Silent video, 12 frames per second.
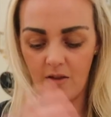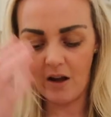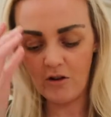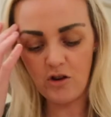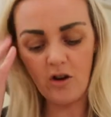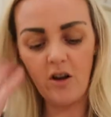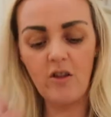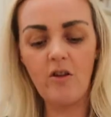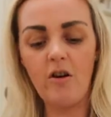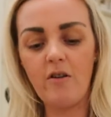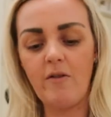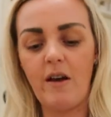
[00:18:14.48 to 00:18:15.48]
I'll show you the
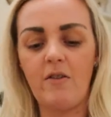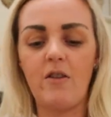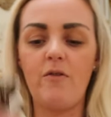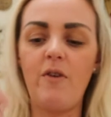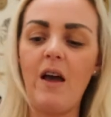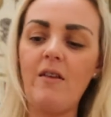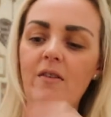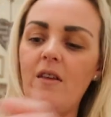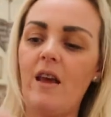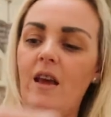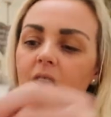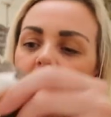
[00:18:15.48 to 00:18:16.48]
long vest. So the vest
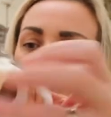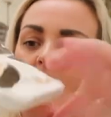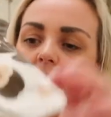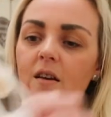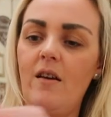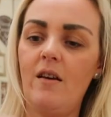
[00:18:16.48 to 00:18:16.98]
is